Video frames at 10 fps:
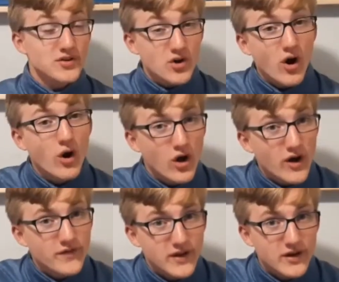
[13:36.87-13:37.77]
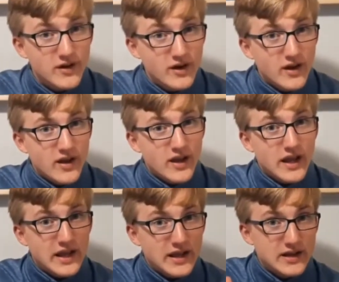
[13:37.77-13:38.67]
all on there,
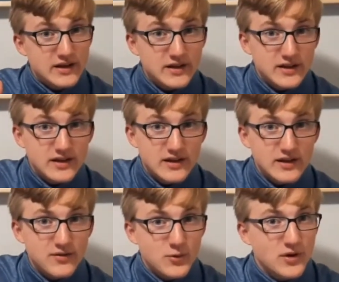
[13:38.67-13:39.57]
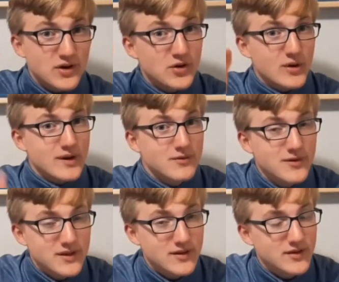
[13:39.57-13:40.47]
and if you want to know
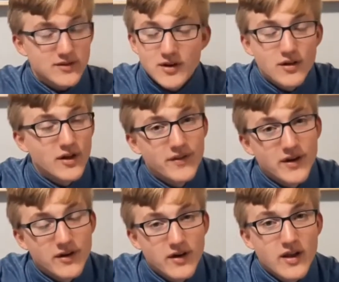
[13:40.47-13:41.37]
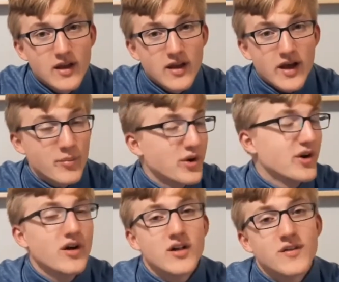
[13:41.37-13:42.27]
everything, it's all on there. I put it
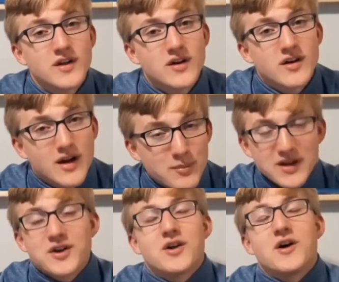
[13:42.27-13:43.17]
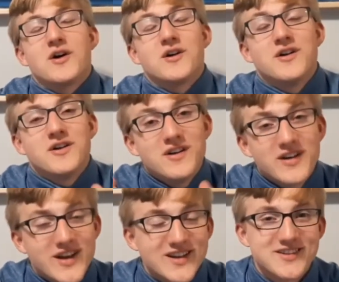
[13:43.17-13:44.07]
all on there, I made it all,
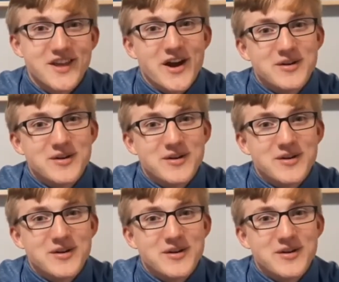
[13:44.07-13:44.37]
it's there.